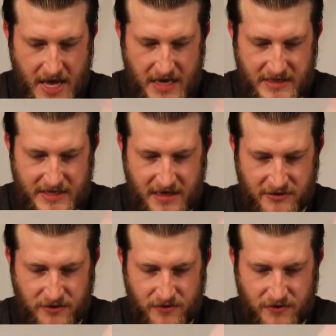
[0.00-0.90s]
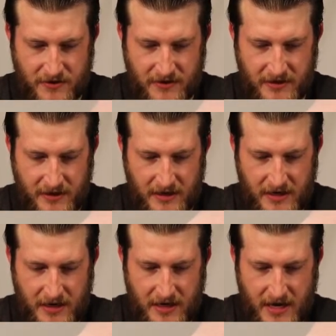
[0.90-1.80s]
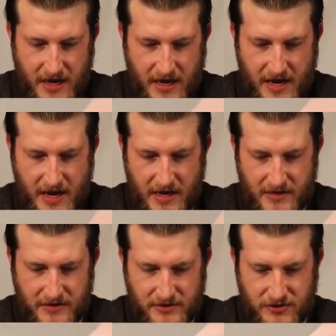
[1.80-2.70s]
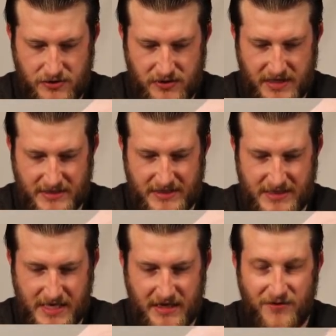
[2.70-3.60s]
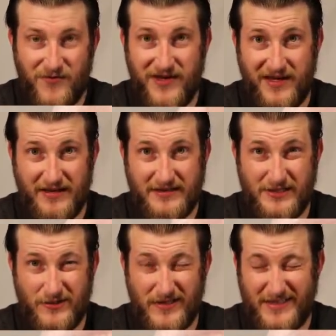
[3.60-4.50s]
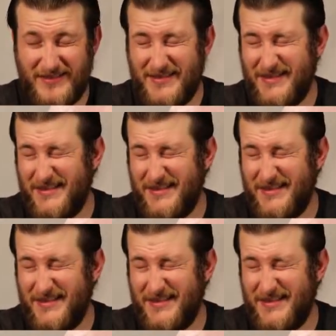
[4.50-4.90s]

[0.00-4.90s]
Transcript: a Yellhorn, and do you guys think we can do it?